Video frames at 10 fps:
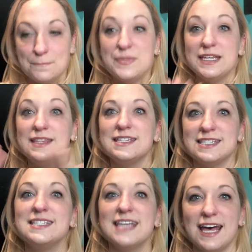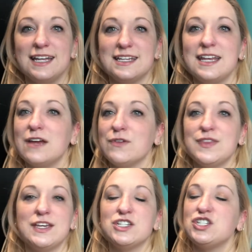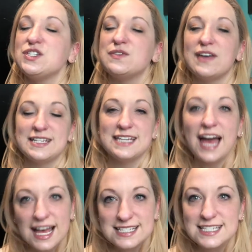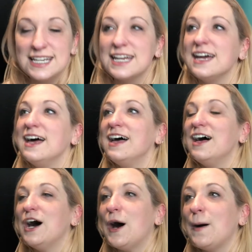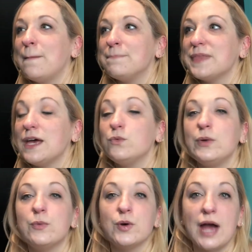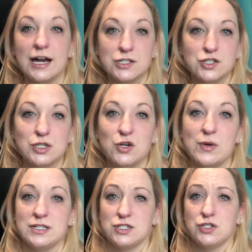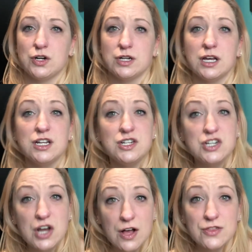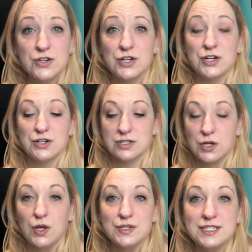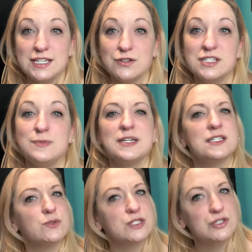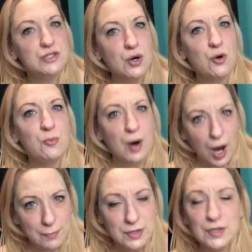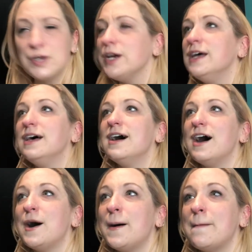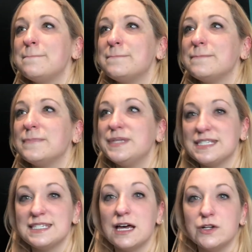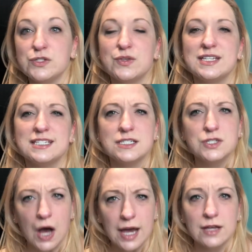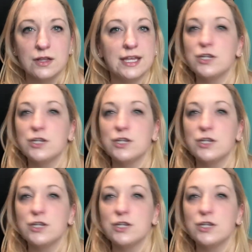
did the set and everything. She's fantastic. Um, and we were actually going to start another doll series because it was so popular. Um, this and also this style, like